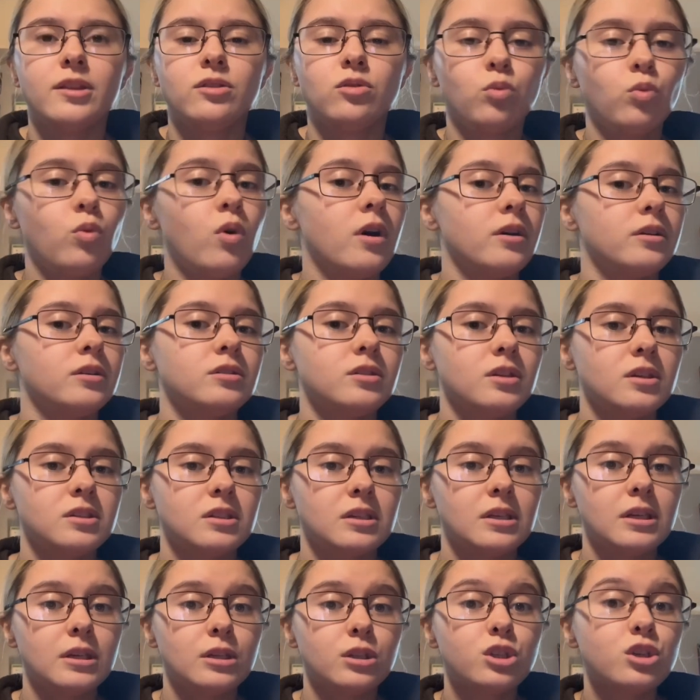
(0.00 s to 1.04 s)
the water doesn't
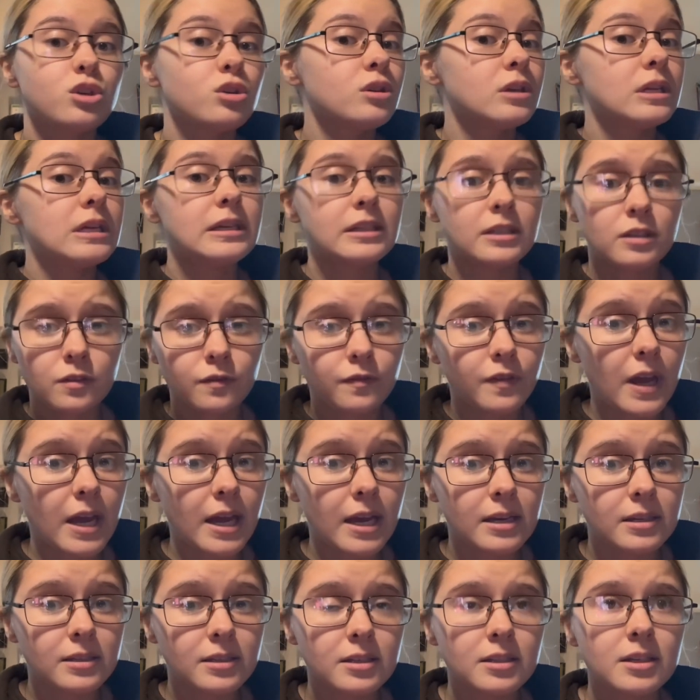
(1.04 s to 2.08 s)
get dirty as
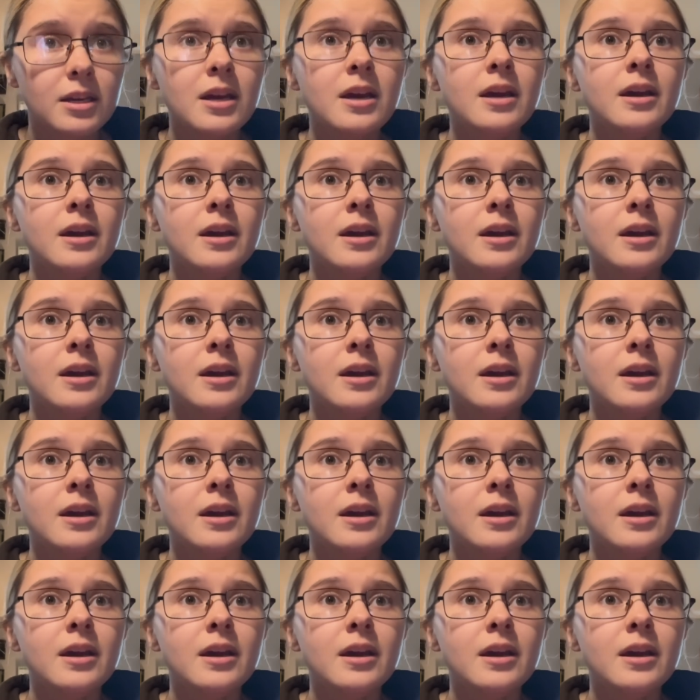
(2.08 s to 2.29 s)
fast